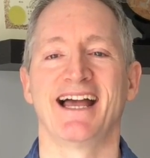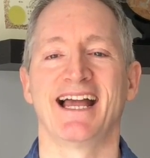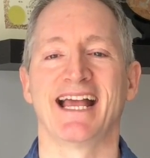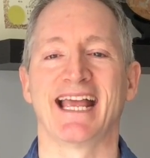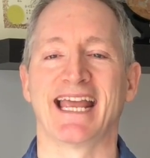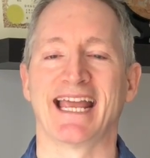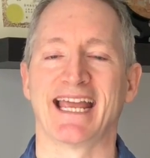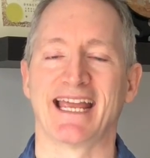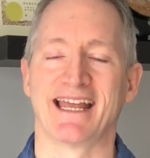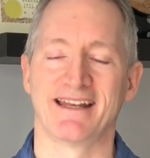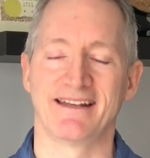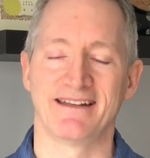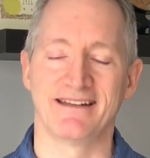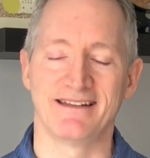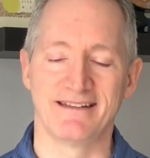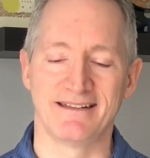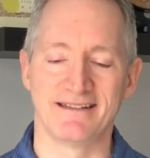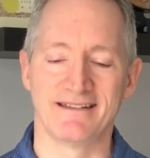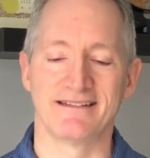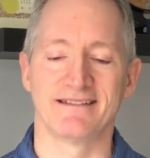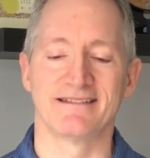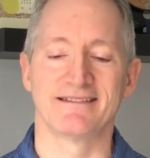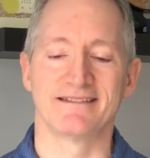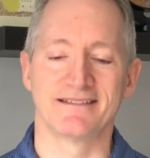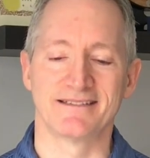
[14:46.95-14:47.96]
And
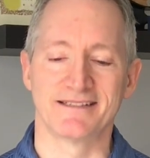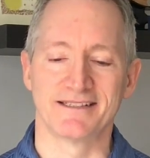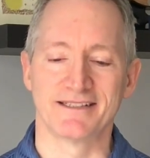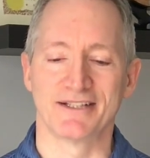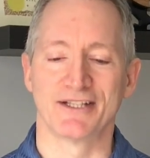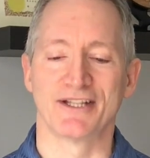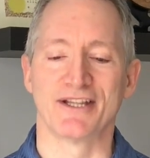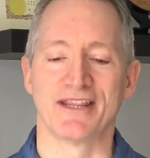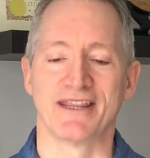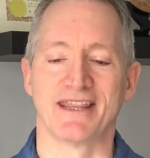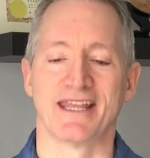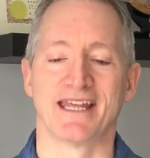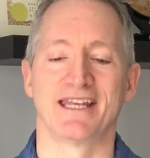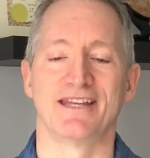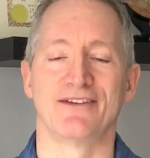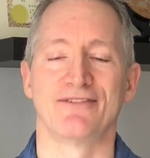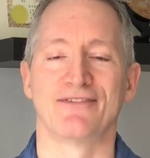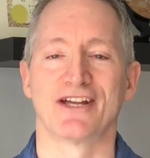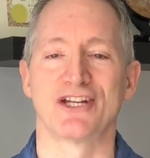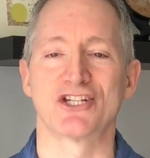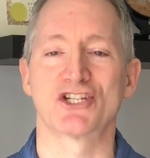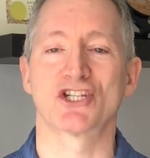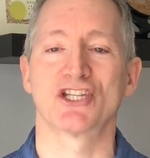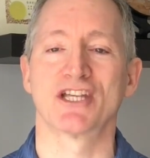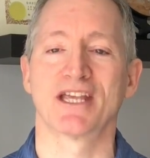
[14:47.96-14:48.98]
then
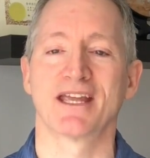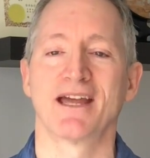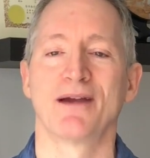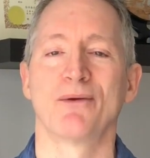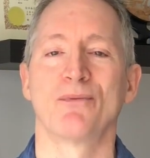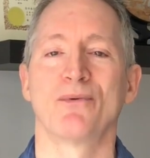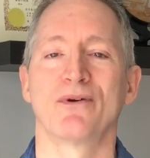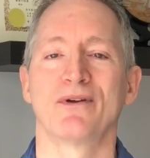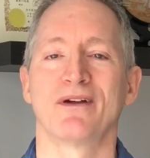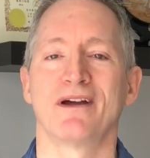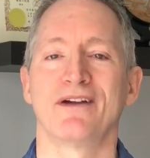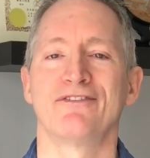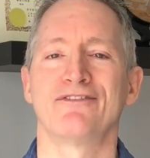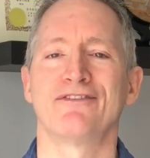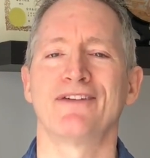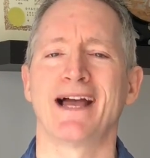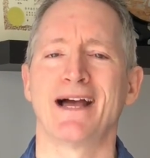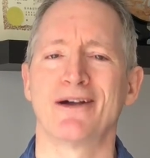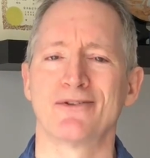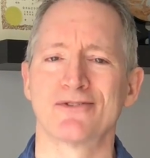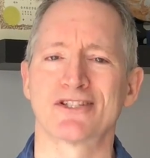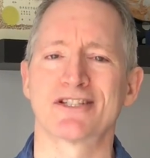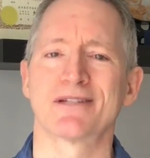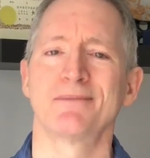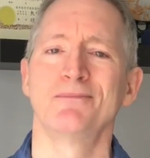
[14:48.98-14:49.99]
eventually I
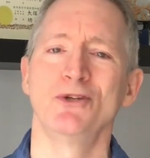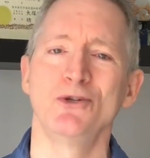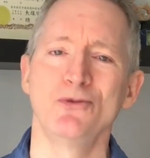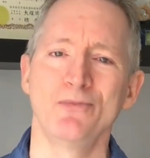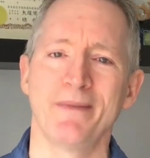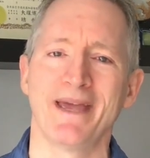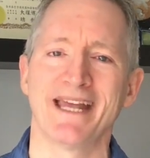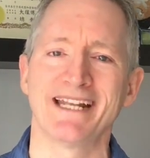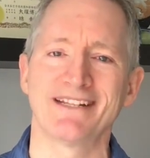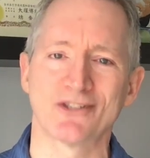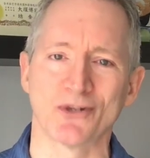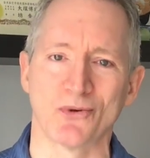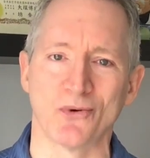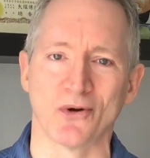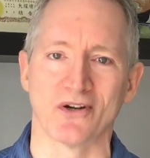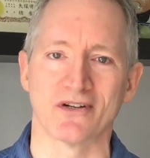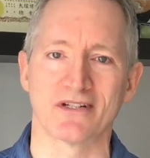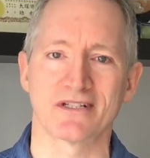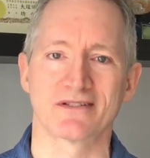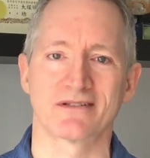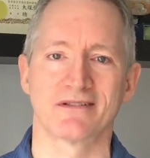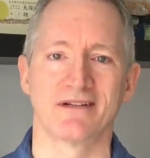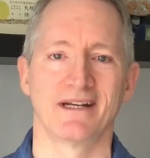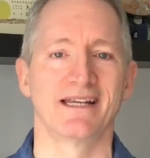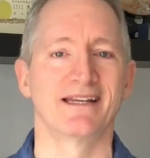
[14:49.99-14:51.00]
found some new
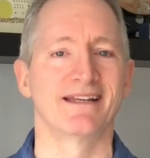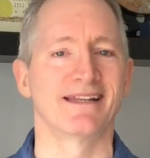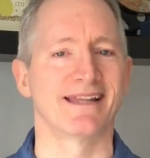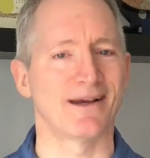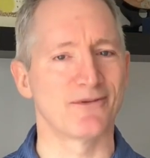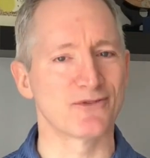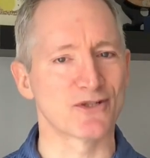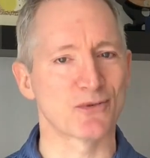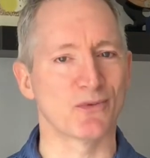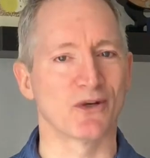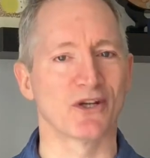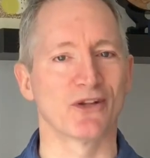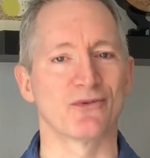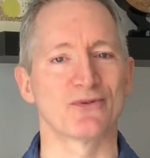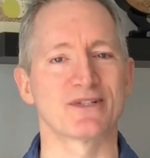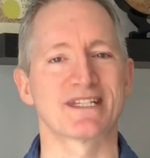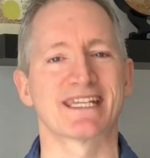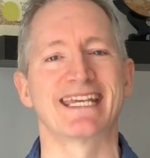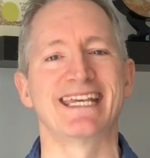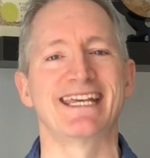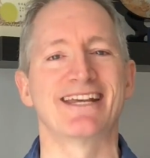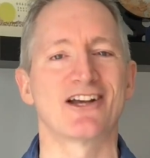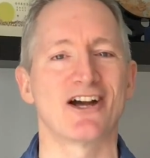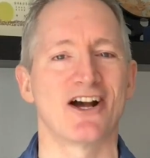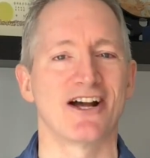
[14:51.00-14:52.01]
mentors, right? And that was one of those
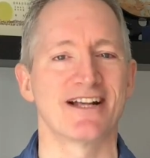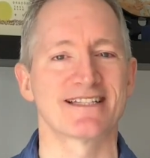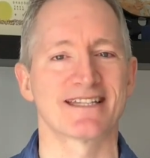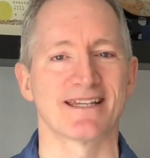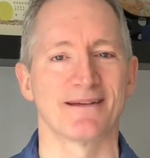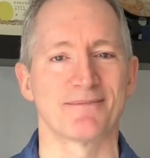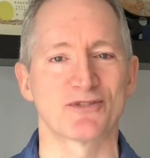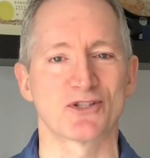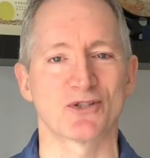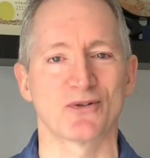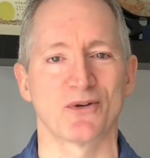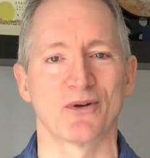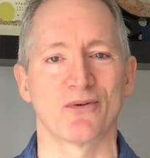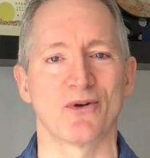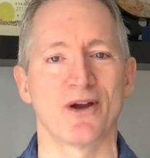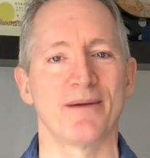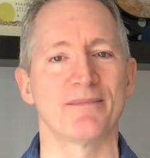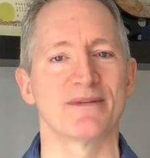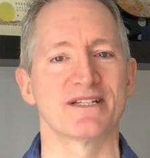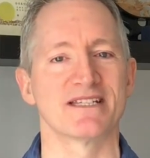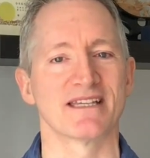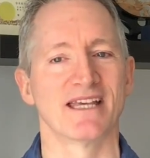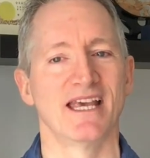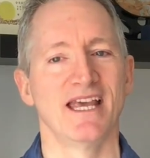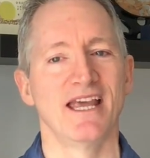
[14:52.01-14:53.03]
key concepts, Tony
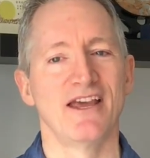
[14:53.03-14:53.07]
Robbins.